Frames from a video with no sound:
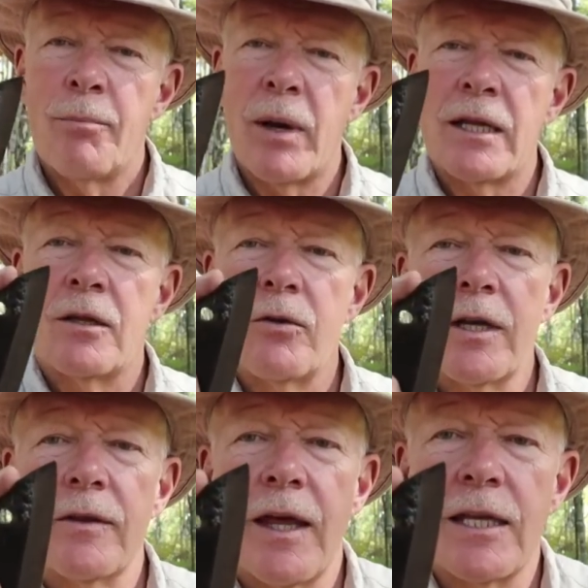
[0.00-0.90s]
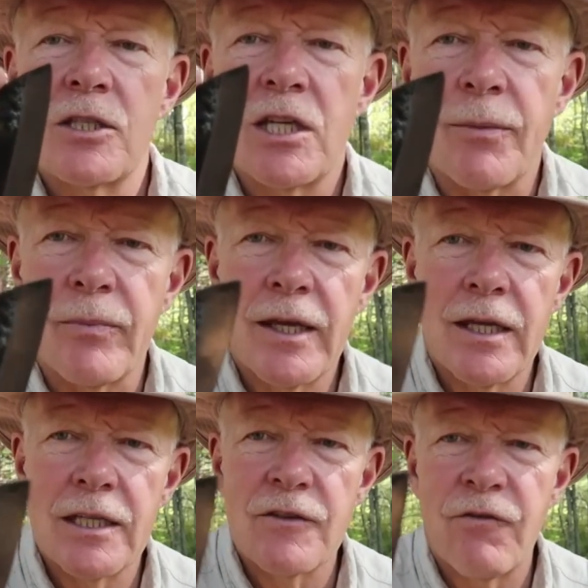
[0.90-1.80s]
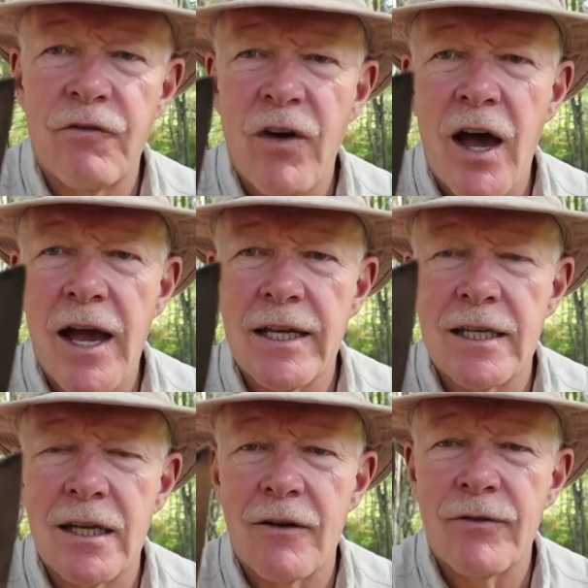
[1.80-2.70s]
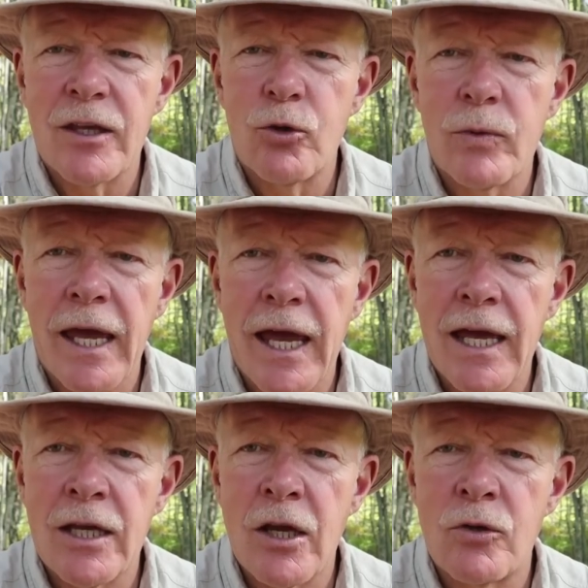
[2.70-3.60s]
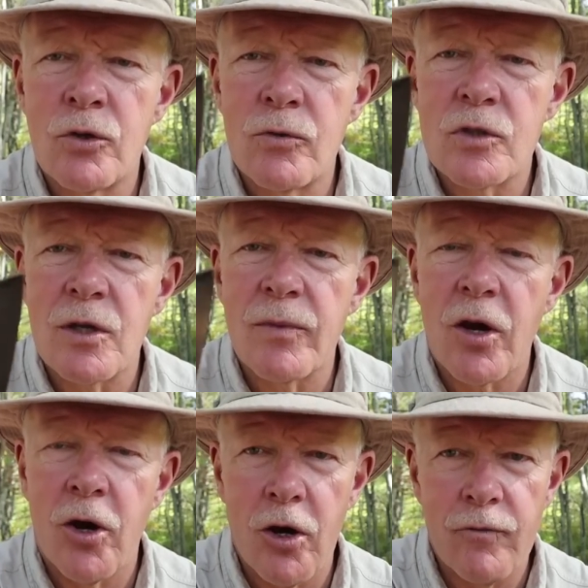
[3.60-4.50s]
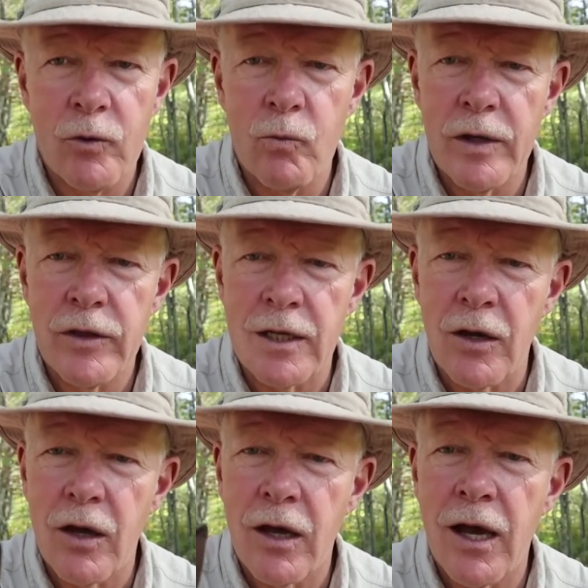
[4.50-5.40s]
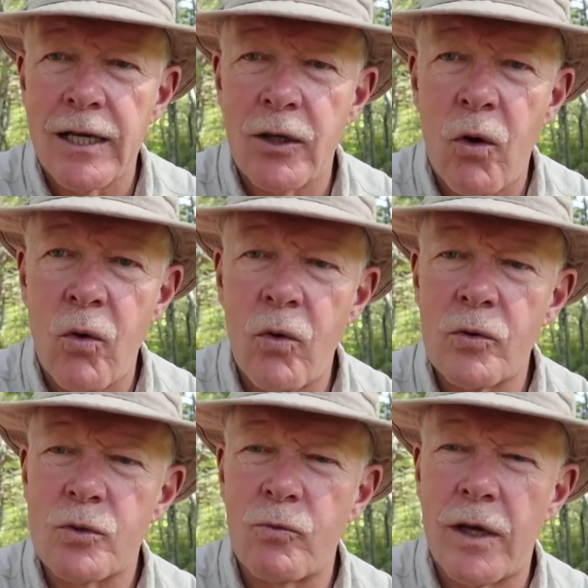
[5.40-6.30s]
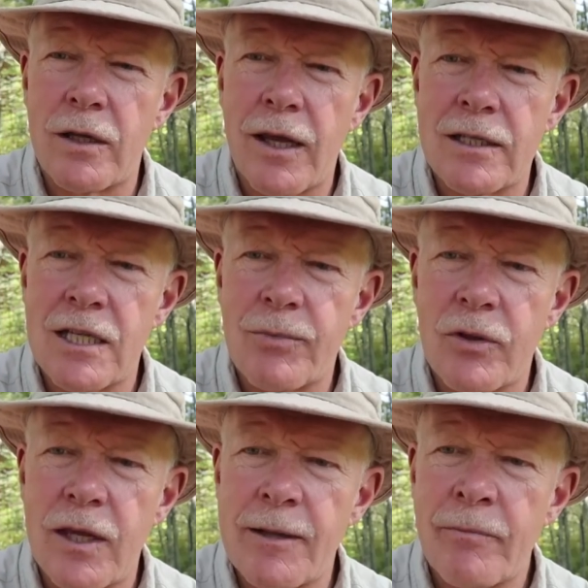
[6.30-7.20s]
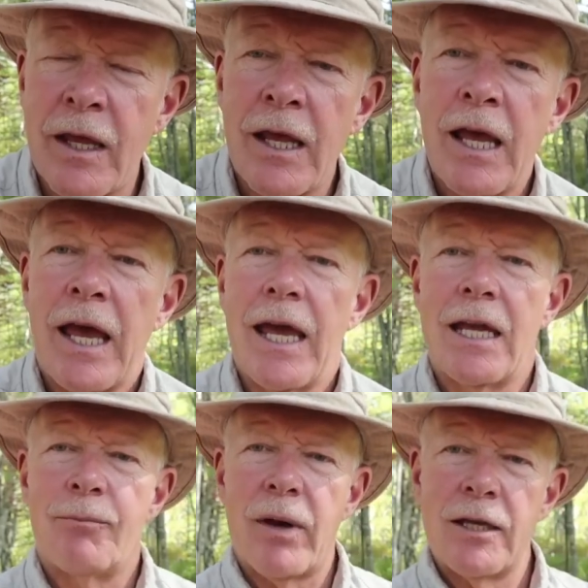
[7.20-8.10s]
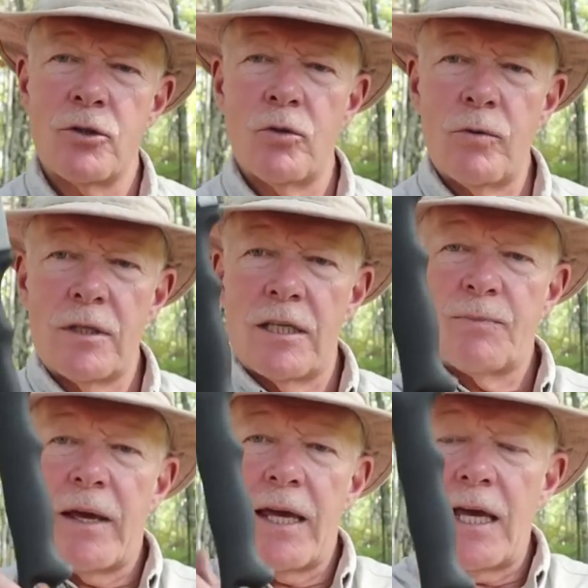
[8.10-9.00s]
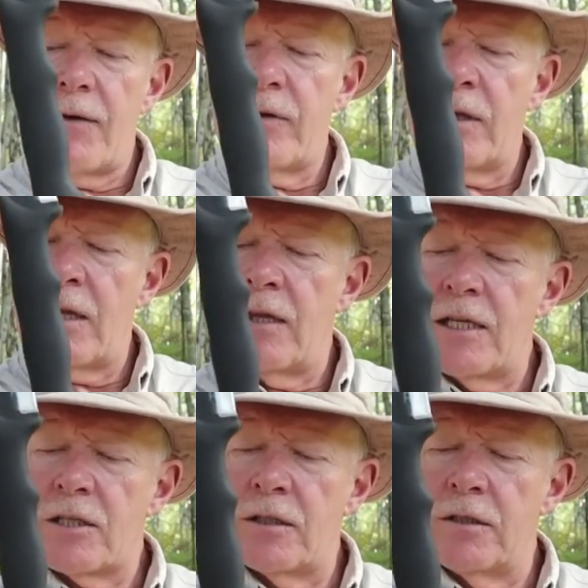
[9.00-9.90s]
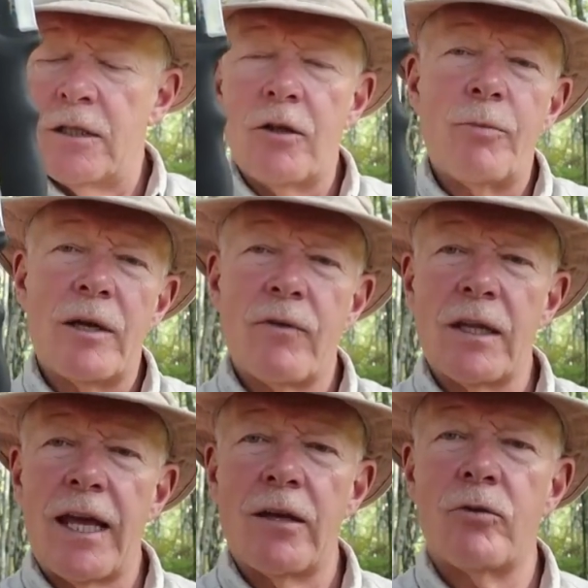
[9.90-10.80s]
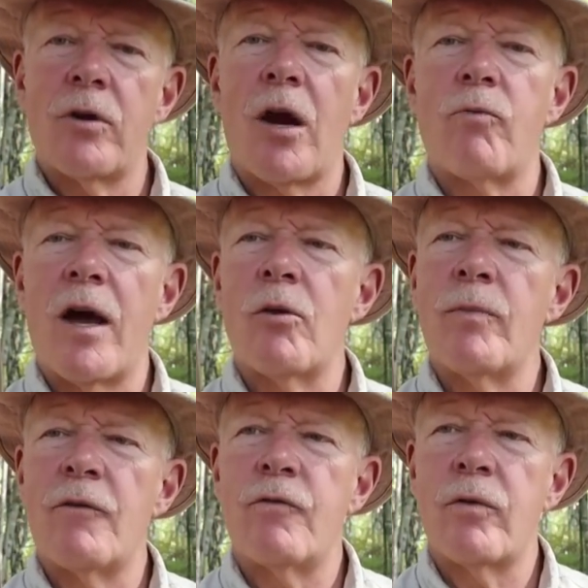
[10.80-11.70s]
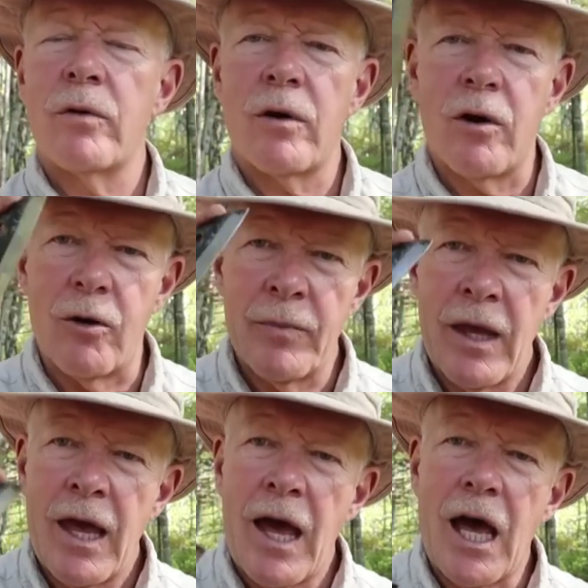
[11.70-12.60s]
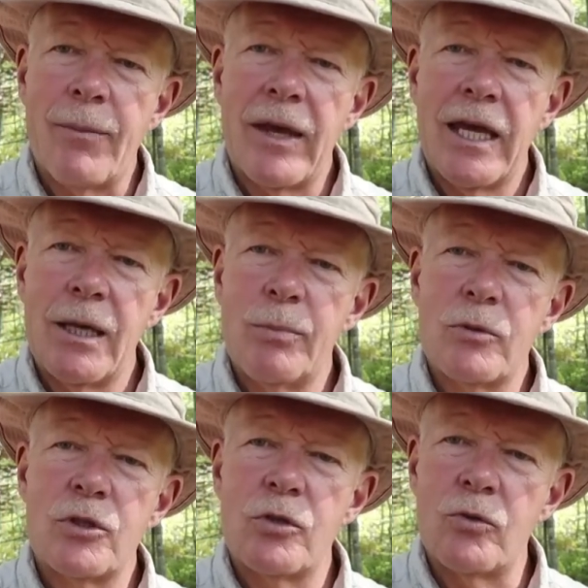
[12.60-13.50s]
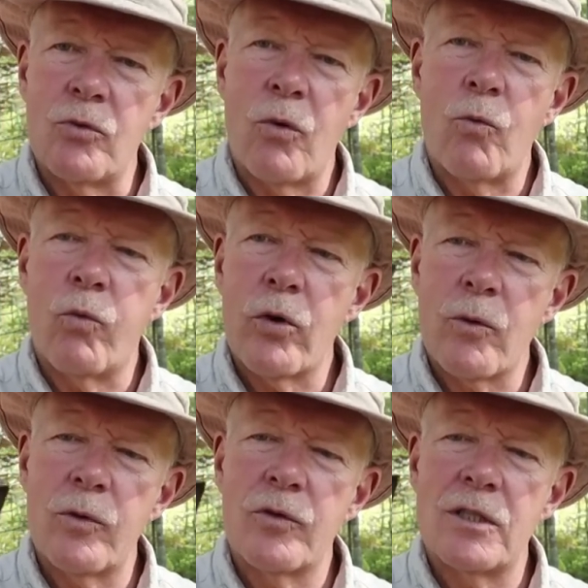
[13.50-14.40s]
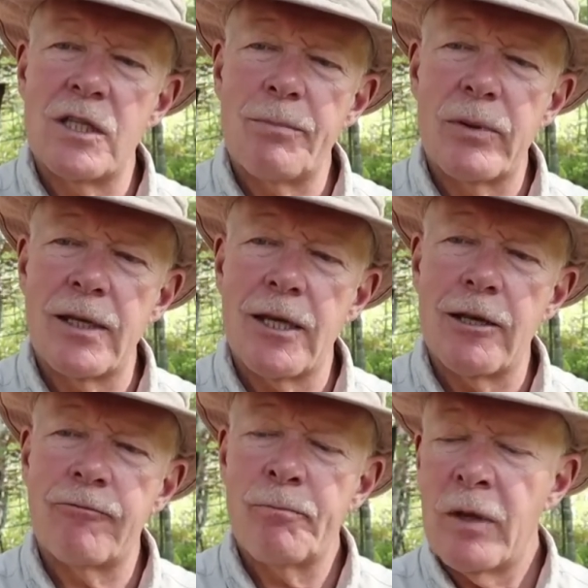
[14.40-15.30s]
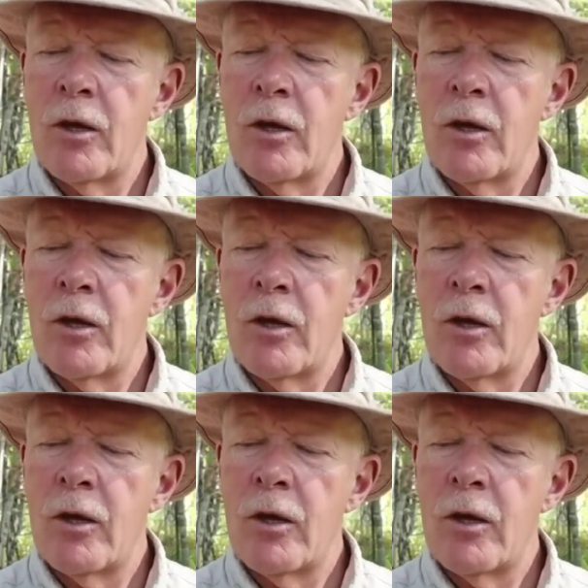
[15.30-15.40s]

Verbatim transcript: but look at that tip. It is fine enough that you can do some carving with it, cutting holes and that type of thing. And by doing this, by having this little bit of a lanyard around my forearm, I'm able to work with the tip of the knife